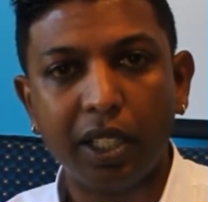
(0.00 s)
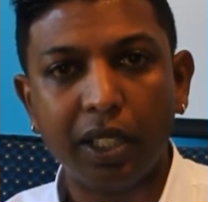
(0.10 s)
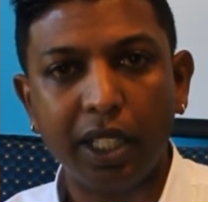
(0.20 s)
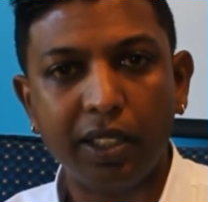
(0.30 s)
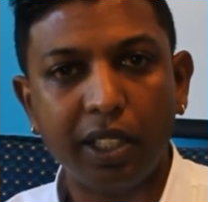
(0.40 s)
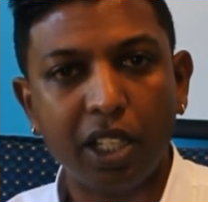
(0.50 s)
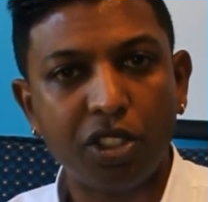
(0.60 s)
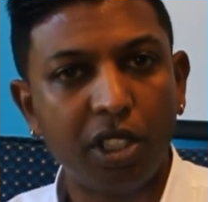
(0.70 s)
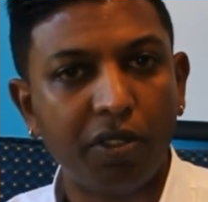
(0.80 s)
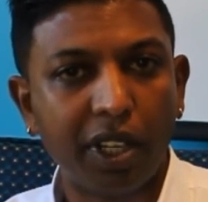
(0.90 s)

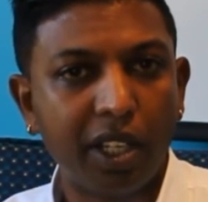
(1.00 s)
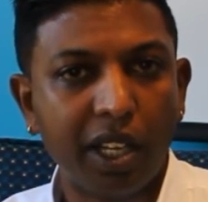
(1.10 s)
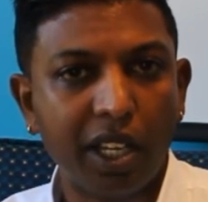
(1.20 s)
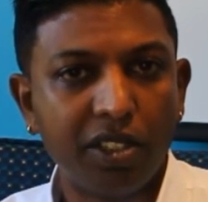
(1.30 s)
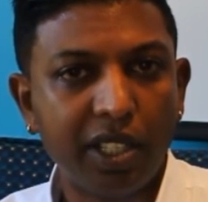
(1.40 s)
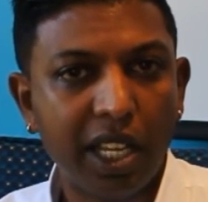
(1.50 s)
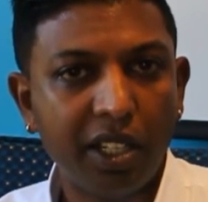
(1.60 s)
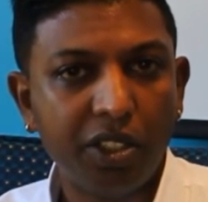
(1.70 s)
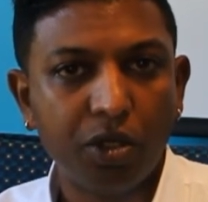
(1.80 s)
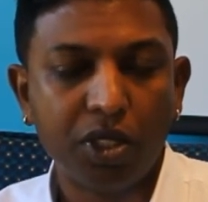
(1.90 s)
internationally recognized
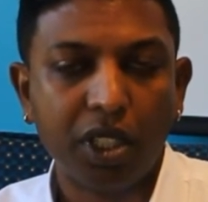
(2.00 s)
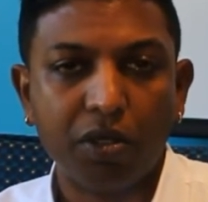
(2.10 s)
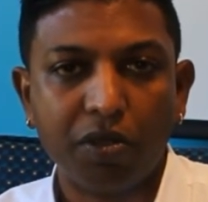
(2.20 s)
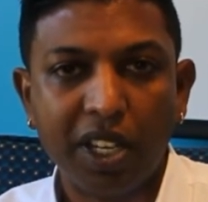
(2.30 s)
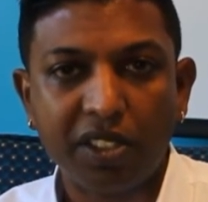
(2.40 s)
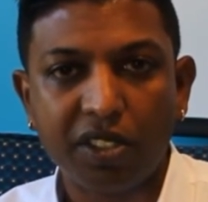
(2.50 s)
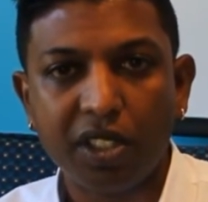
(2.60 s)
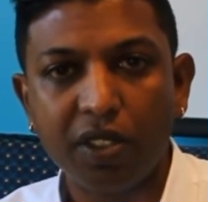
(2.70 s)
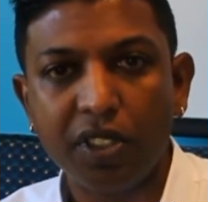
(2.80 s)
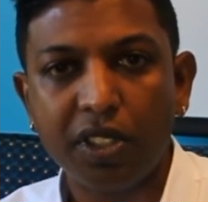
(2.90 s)
standard using REST
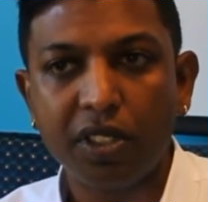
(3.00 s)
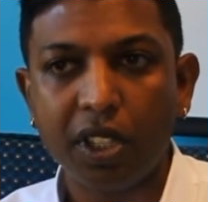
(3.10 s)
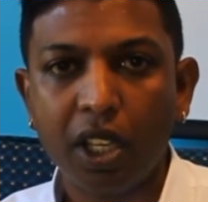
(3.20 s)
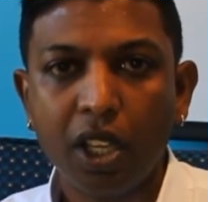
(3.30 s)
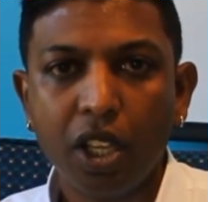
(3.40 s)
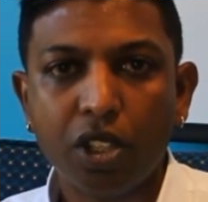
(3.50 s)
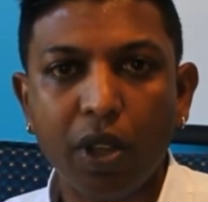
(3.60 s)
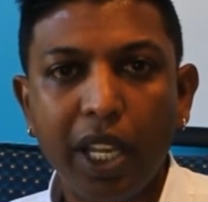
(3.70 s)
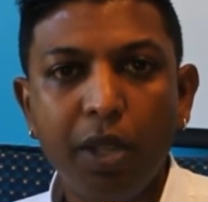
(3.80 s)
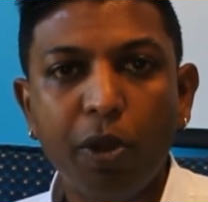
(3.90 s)
services, so
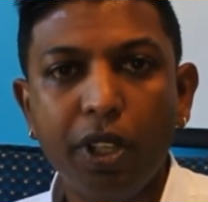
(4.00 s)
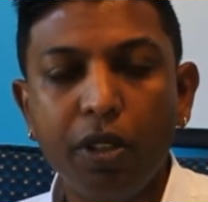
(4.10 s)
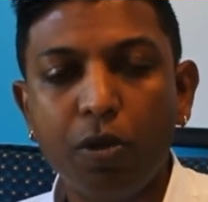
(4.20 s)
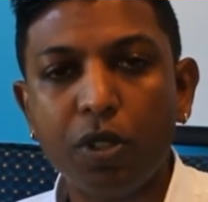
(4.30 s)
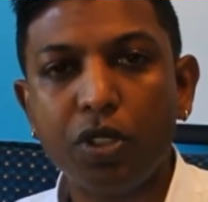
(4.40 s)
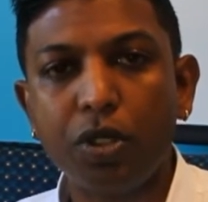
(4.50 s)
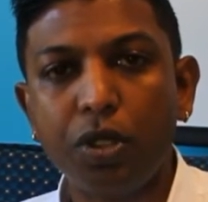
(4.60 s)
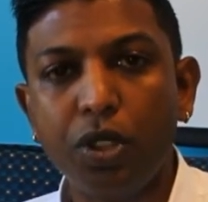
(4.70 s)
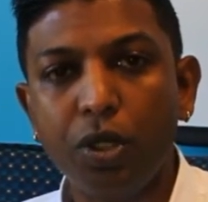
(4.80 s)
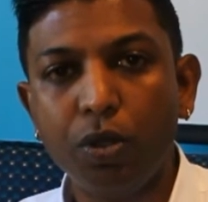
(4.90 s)
anybody who wants to
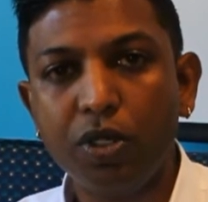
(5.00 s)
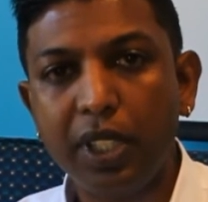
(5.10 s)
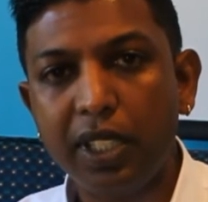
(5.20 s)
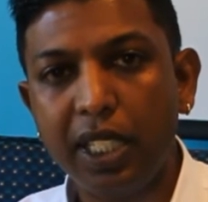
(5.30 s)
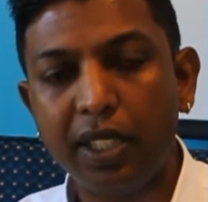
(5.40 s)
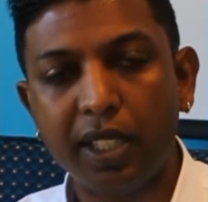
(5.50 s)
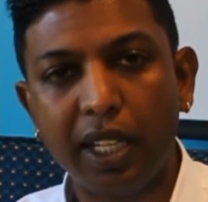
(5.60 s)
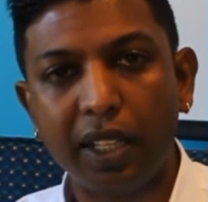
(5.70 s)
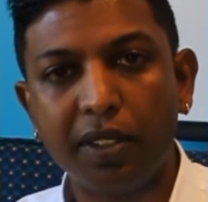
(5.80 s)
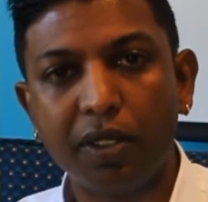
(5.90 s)
use these
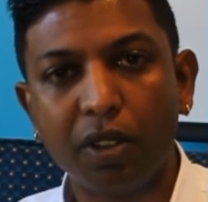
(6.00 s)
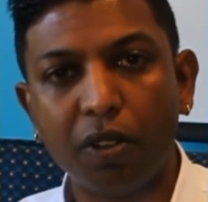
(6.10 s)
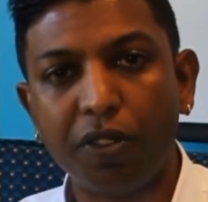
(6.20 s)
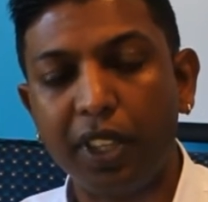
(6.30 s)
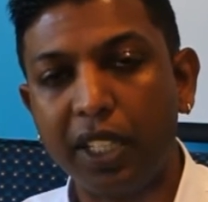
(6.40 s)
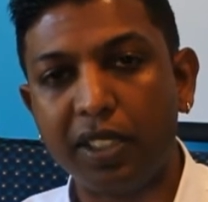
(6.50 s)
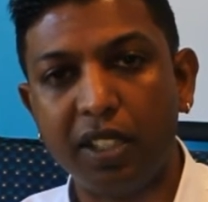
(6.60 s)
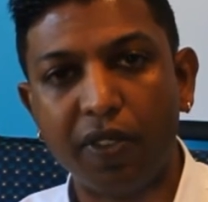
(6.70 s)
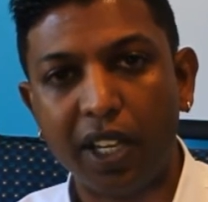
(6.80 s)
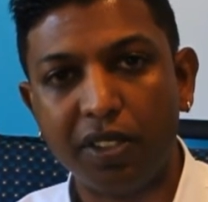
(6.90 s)
Internet of Things
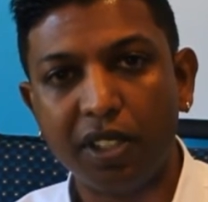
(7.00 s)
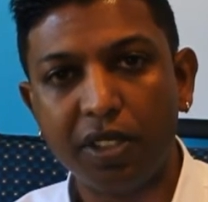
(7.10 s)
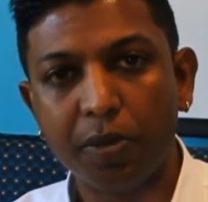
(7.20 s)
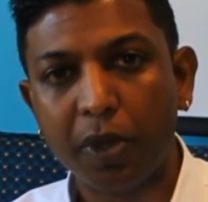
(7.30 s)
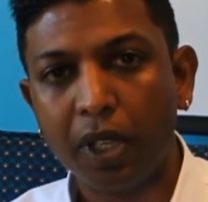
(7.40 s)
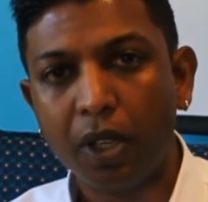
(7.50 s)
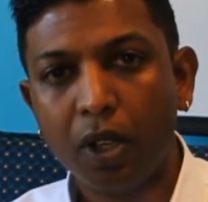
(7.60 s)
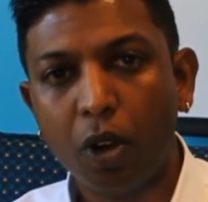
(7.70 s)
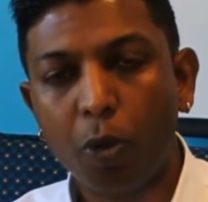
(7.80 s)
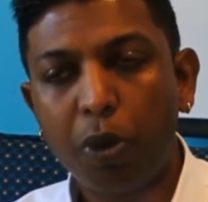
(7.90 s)
devices
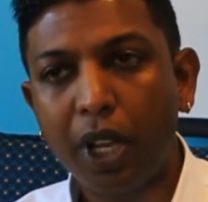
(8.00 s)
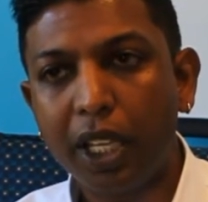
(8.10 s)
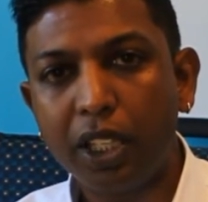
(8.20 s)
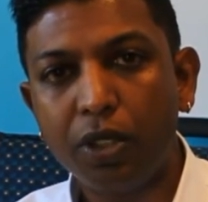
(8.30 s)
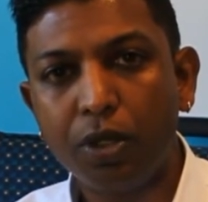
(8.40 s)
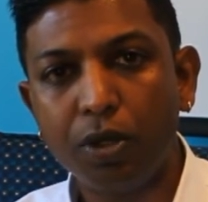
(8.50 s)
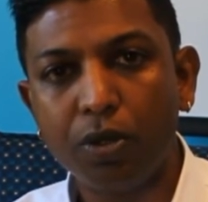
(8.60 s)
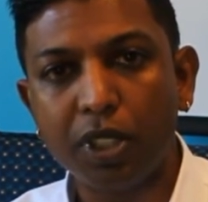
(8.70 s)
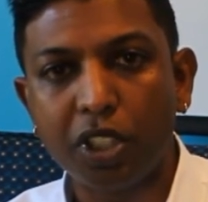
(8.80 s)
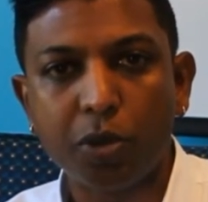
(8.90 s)
or plug into
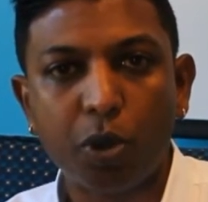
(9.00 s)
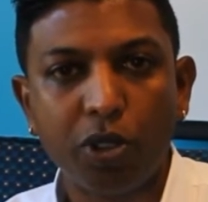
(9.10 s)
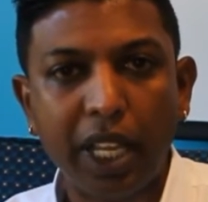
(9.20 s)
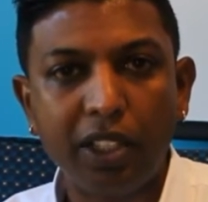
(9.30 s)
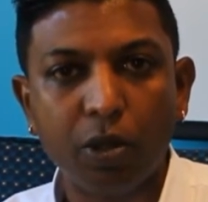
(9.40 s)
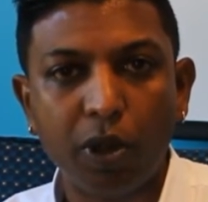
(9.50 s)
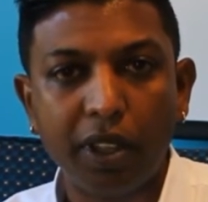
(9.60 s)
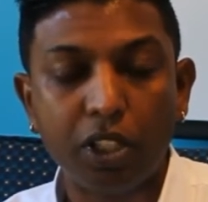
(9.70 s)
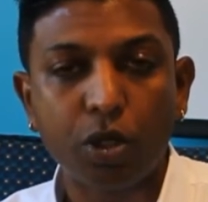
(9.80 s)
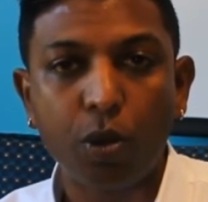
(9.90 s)
the SIS Pro data, whether
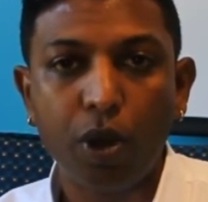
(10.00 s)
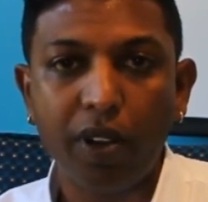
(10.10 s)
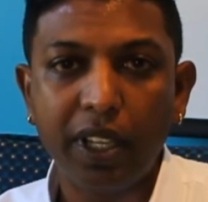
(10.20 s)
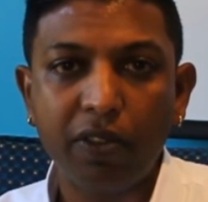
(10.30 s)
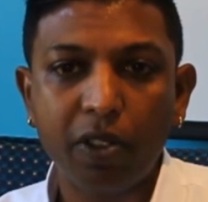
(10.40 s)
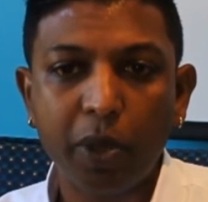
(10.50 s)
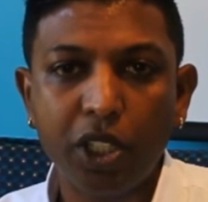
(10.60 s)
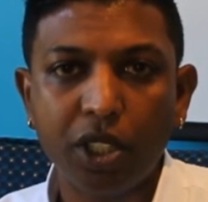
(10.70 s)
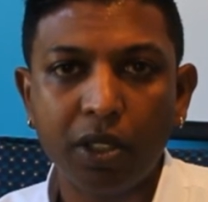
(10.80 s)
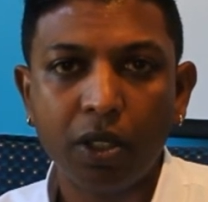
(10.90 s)
it's querying
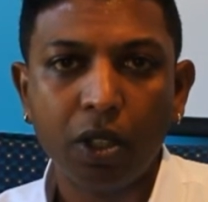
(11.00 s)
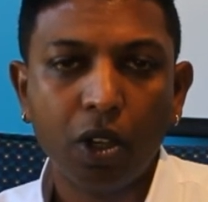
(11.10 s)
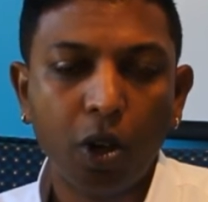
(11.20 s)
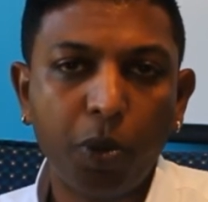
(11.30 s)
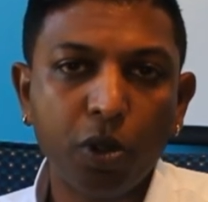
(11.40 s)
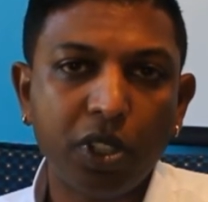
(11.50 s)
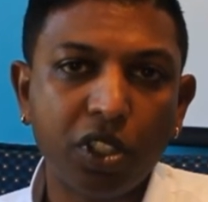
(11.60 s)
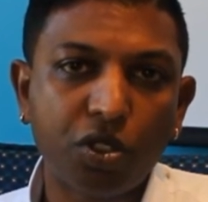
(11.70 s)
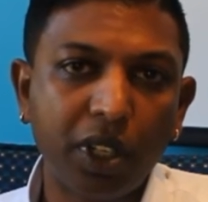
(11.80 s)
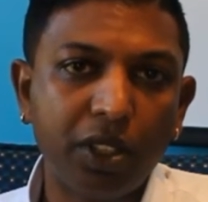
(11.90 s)
information or posting
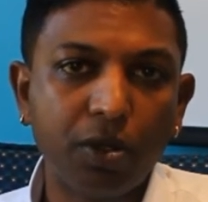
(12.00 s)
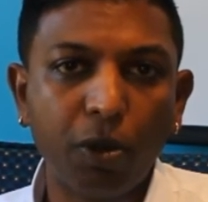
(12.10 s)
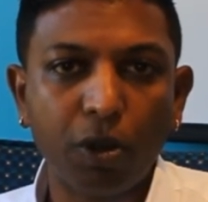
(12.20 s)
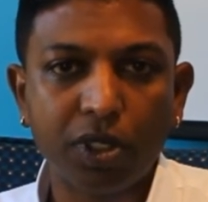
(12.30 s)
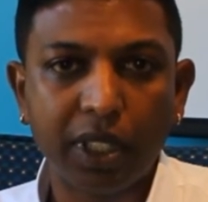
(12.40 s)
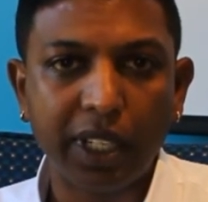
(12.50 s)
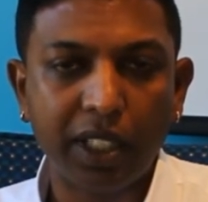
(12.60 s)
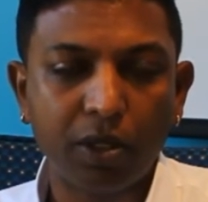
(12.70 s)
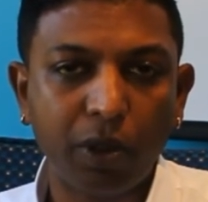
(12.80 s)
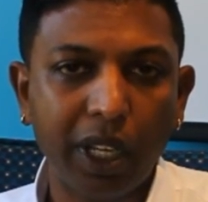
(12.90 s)
straight towards the
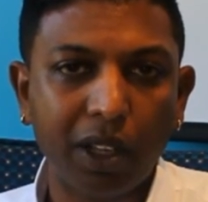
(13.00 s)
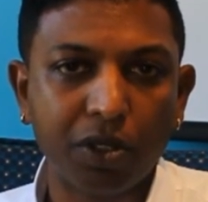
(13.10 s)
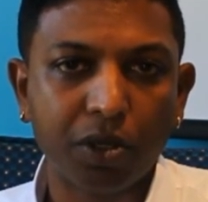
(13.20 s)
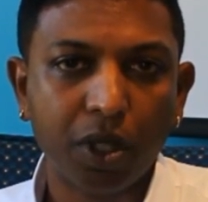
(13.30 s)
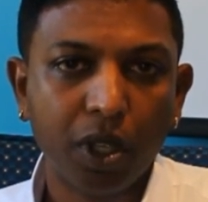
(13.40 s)
data warehouse.